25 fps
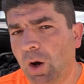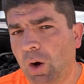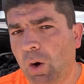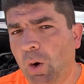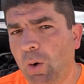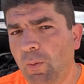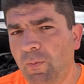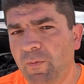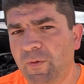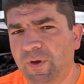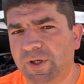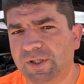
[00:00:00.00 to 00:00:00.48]

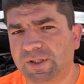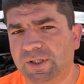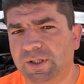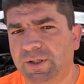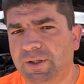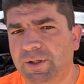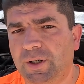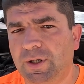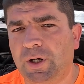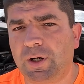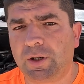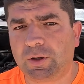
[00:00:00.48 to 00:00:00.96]
Obviously,
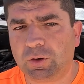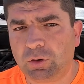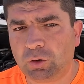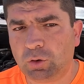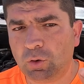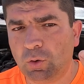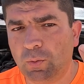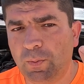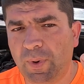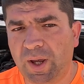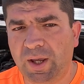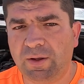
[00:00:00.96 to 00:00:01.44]
there are
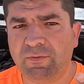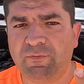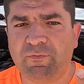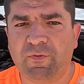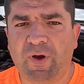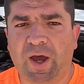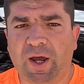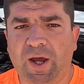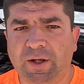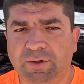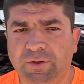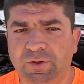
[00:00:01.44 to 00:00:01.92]
two main
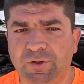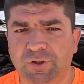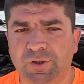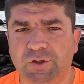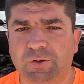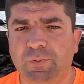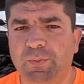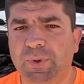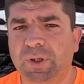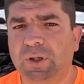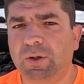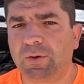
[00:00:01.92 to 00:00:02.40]
factors
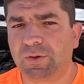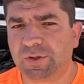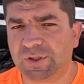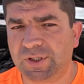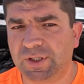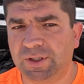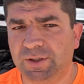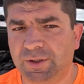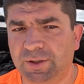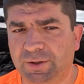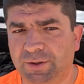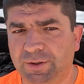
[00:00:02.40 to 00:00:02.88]
to be
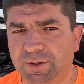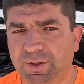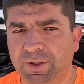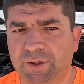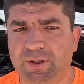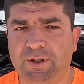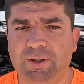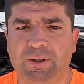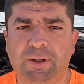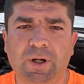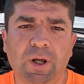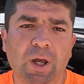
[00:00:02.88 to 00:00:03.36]
considered
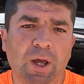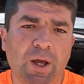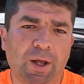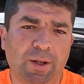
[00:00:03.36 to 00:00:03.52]
here: